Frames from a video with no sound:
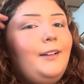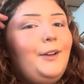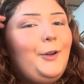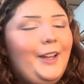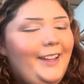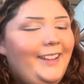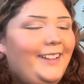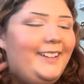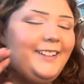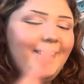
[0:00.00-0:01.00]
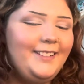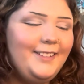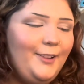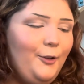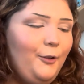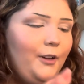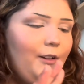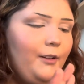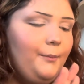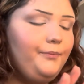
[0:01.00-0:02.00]
Okay, so
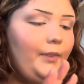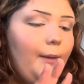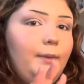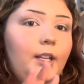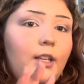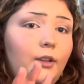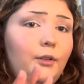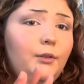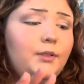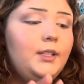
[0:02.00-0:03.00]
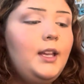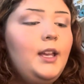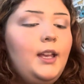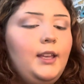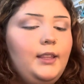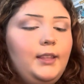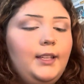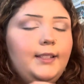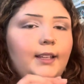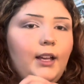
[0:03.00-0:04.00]
I'm gonna use
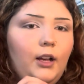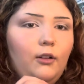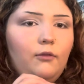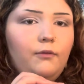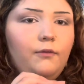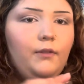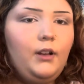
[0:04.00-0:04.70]
this e.l.f.